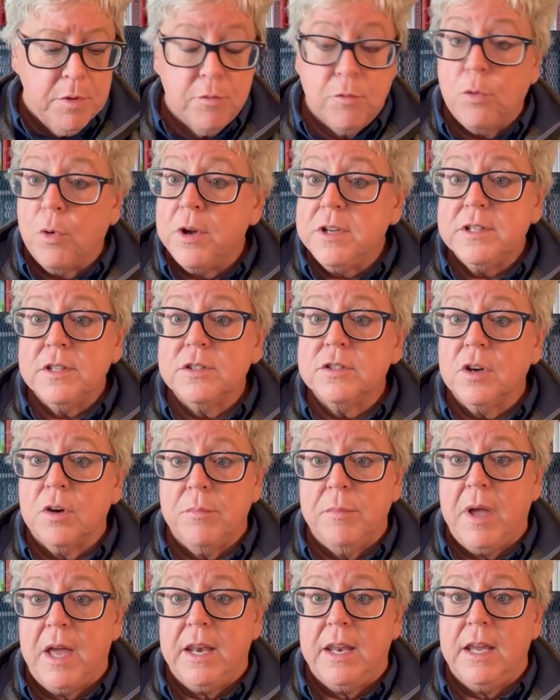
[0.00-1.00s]
voices are
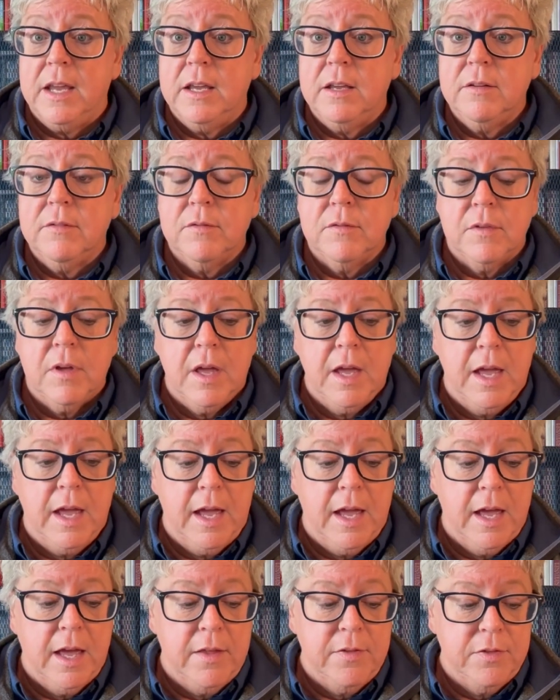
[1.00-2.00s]
many,
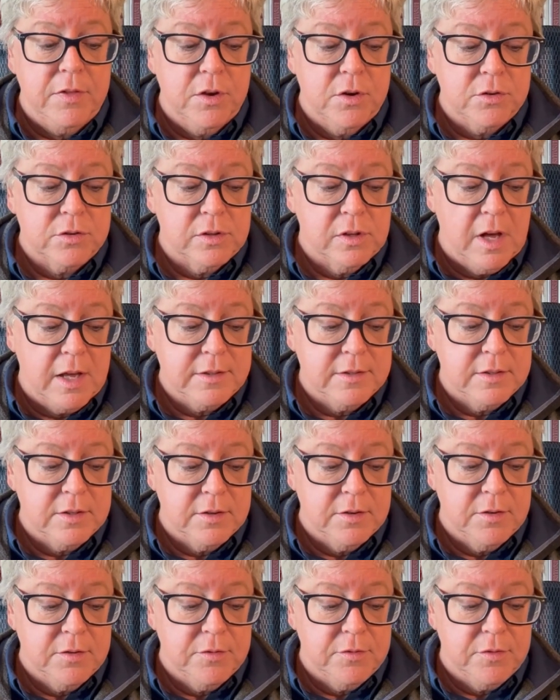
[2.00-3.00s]
and there's lots
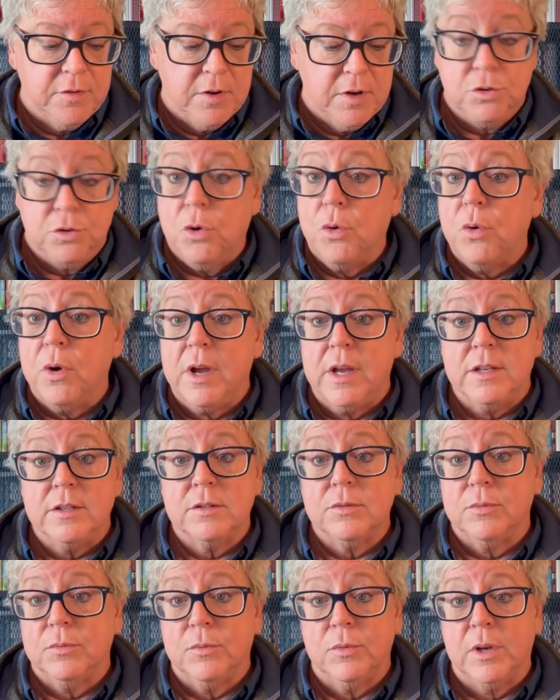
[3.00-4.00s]
of
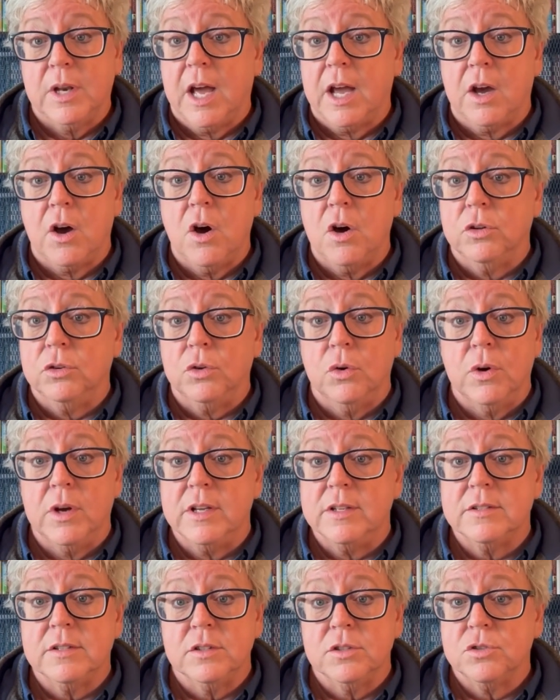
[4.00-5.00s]
noise, what I call
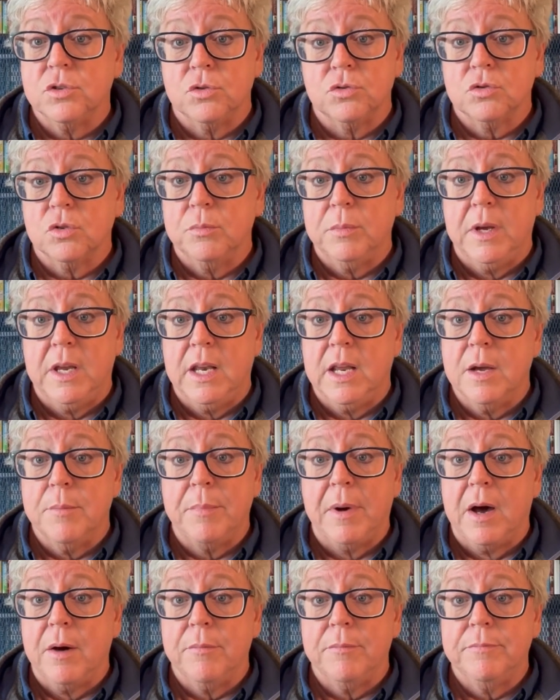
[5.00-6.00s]
noise in social media
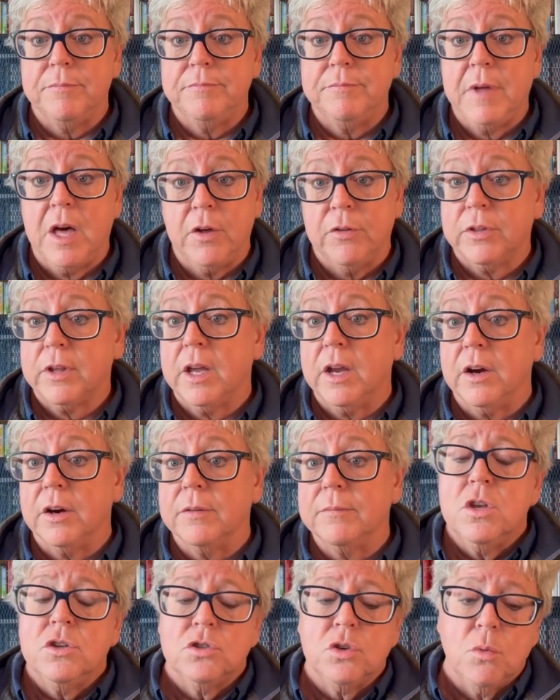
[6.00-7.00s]
about healthcare.
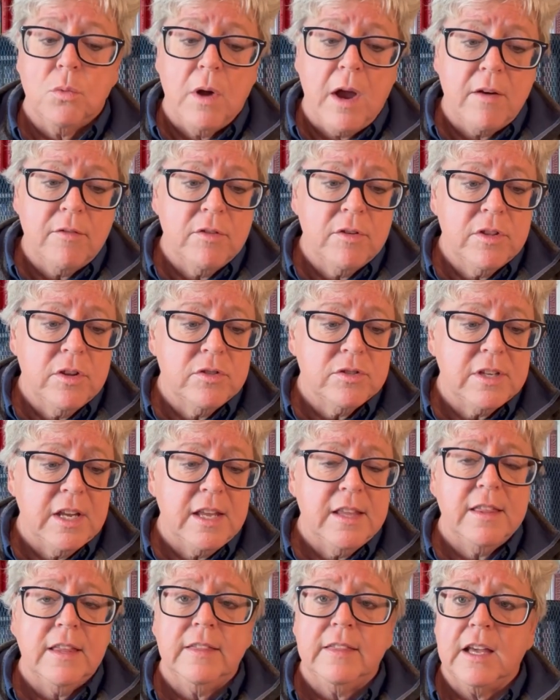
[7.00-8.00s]
So wherever there's
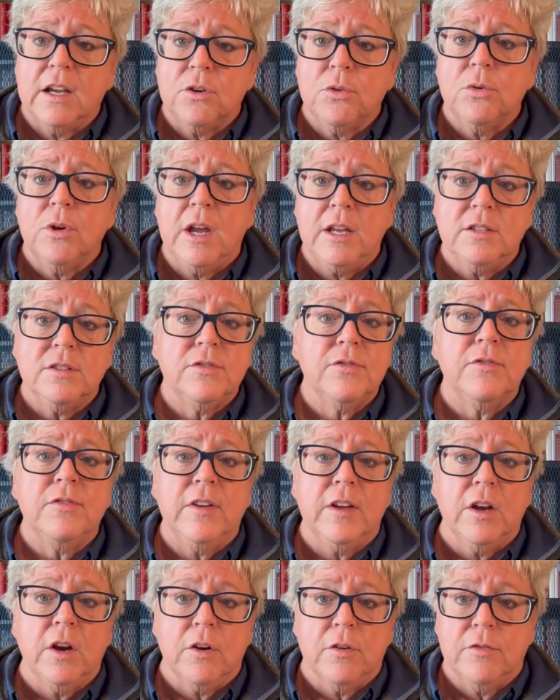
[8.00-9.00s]
anything that creates
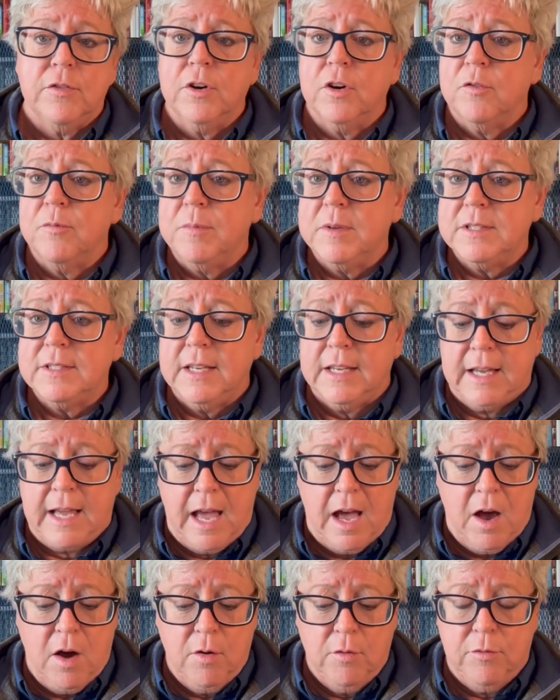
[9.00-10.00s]
fear of missing
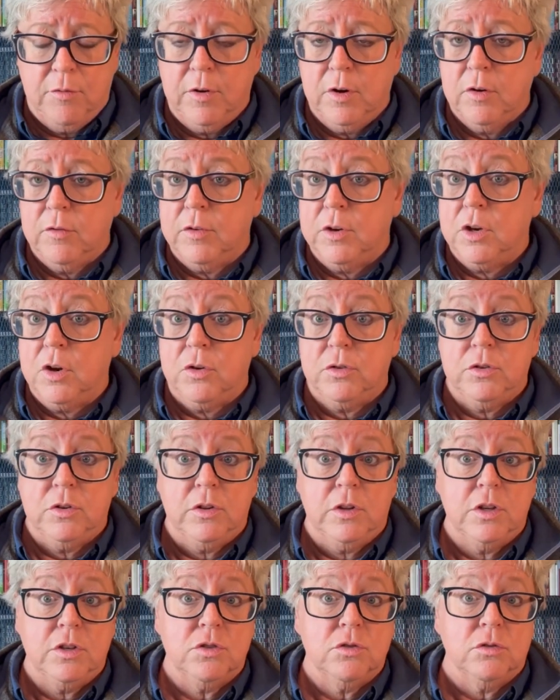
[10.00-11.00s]
out, fear if you don't do
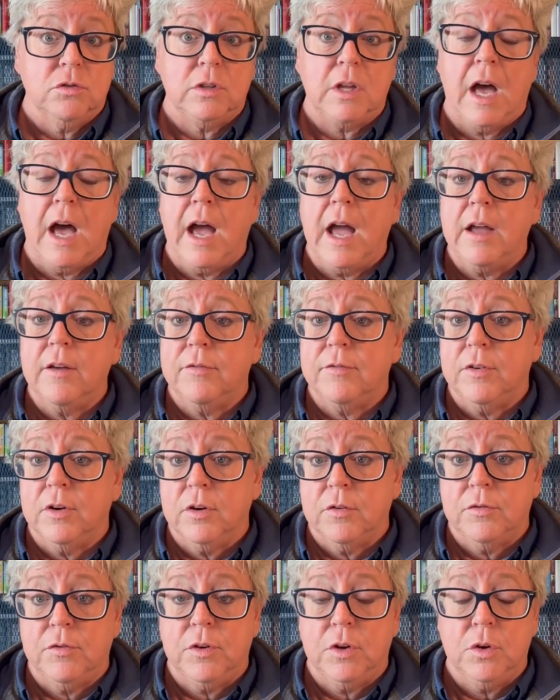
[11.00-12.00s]
this, you'll die, fear
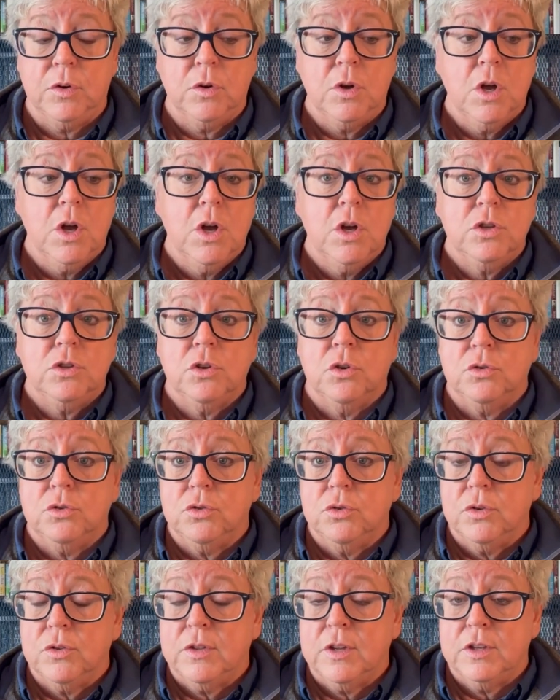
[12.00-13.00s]
if you don't
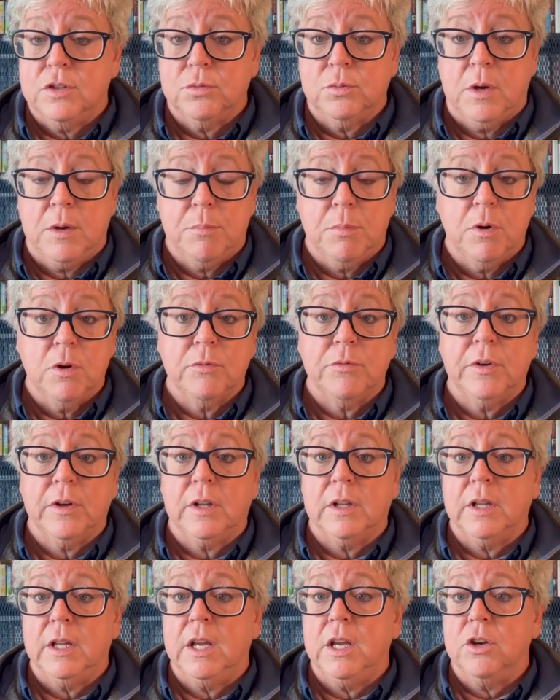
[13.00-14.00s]
do it this way
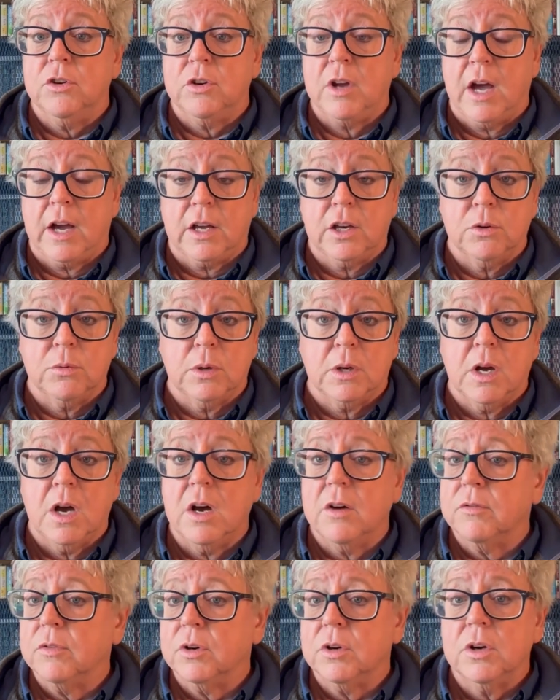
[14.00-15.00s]
perfectly, you're not going to
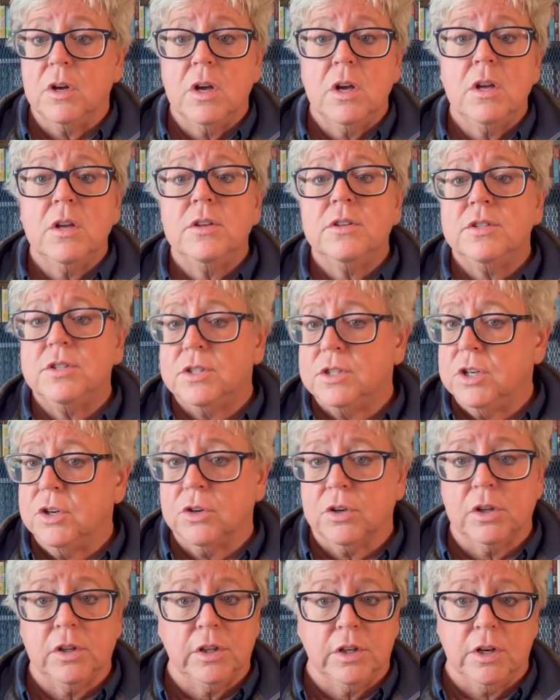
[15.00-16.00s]
recover, steer
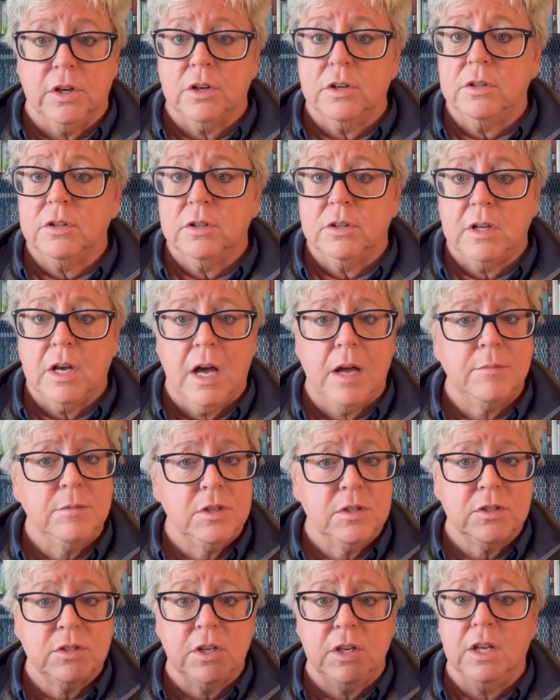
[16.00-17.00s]
clear. I'm
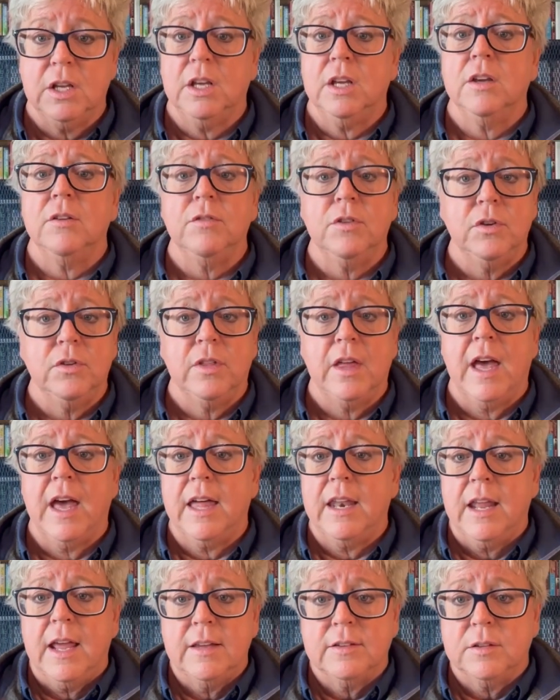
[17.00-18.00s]
just going to give you
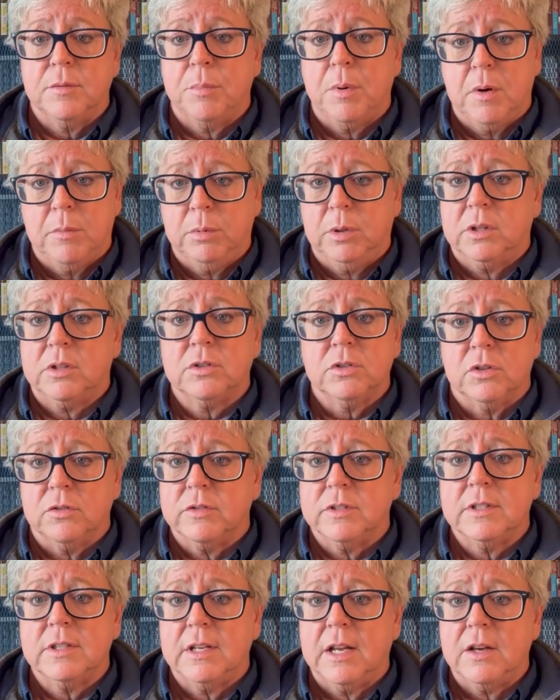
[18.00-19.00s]
that as a public
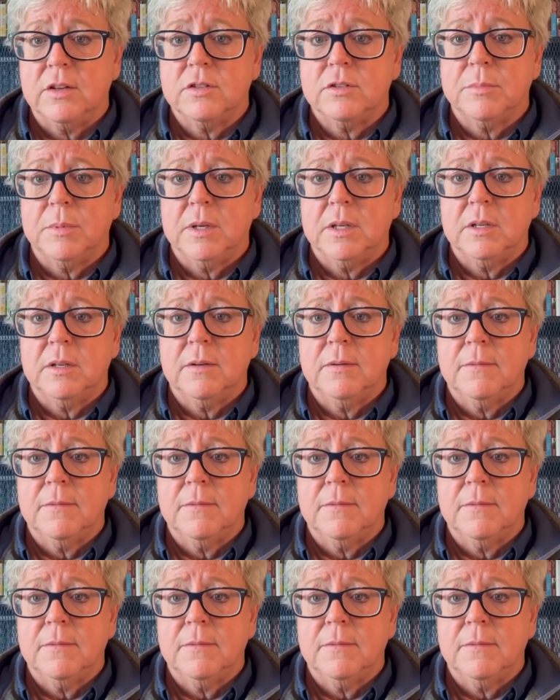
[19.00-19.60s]
service announcement.